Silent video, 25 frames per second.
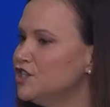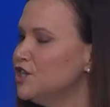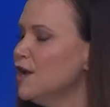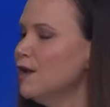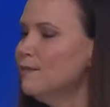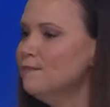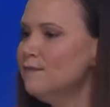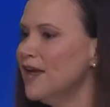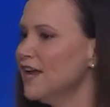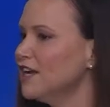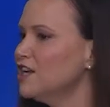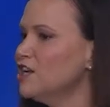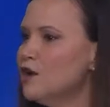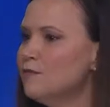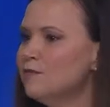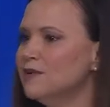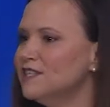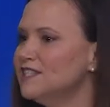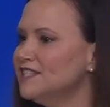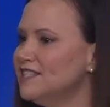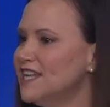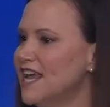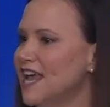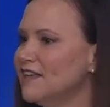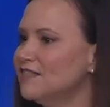make no
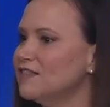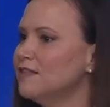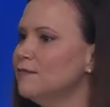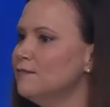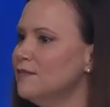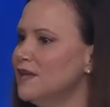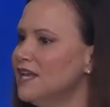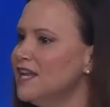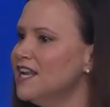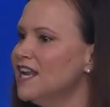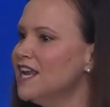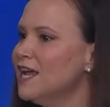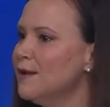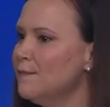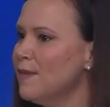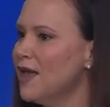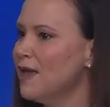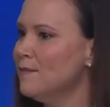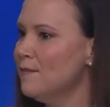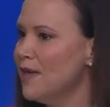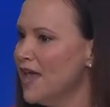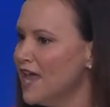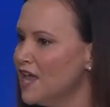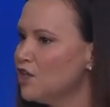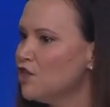mistake, the media may
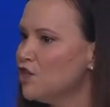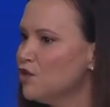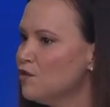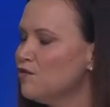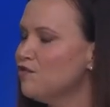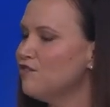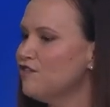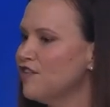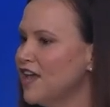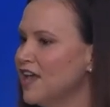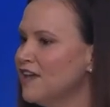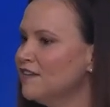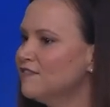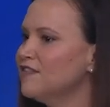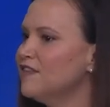make you think